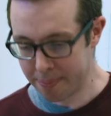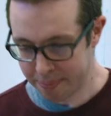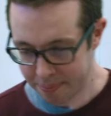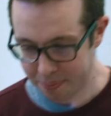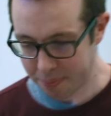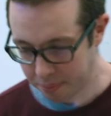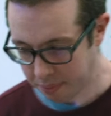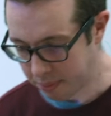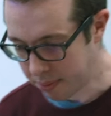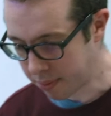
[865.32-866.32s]

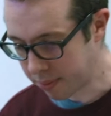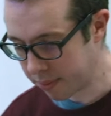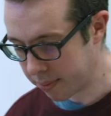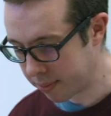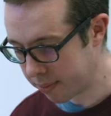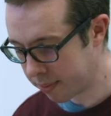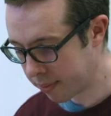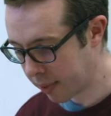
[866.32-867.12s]
(silence)